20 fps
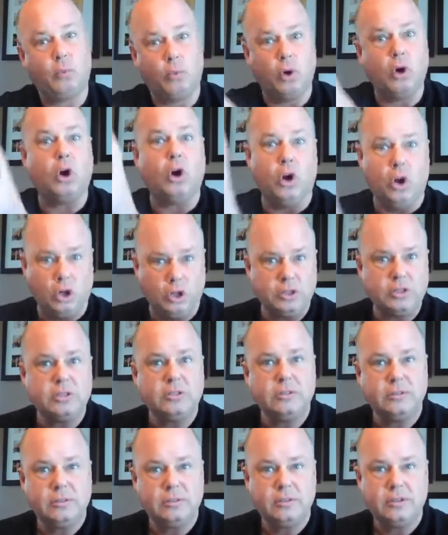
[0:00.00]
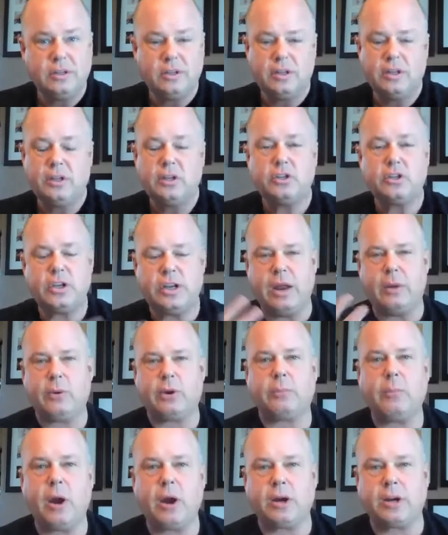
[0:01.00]
world to
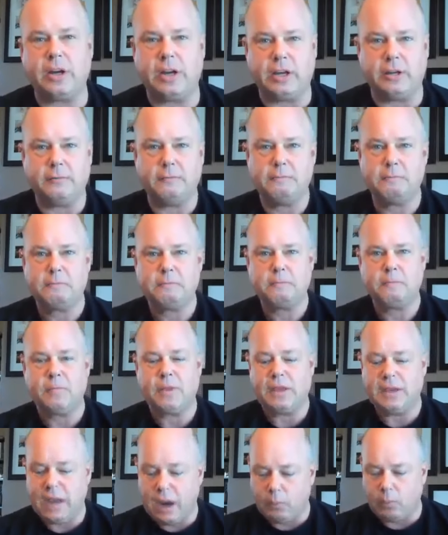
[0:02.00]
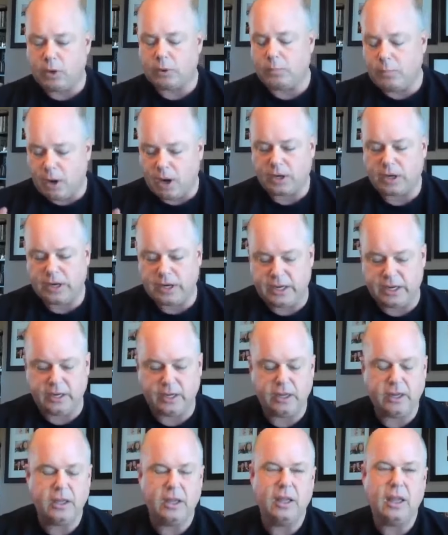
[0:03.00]
network marketing. Network
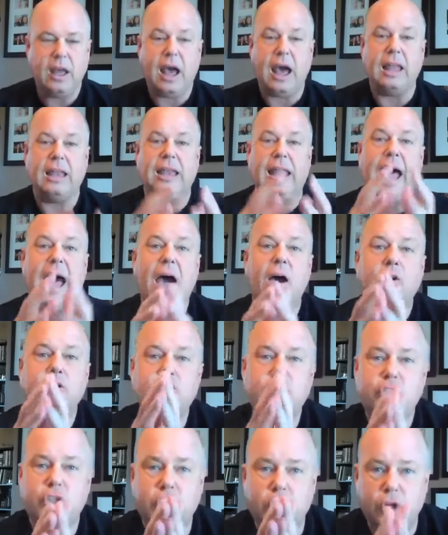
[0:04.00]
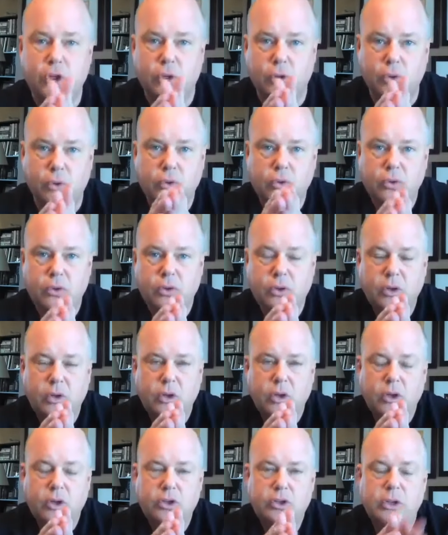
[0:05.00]
marketing allows you
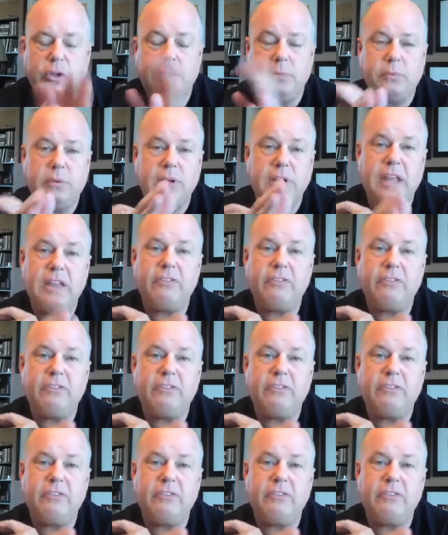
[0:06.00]
to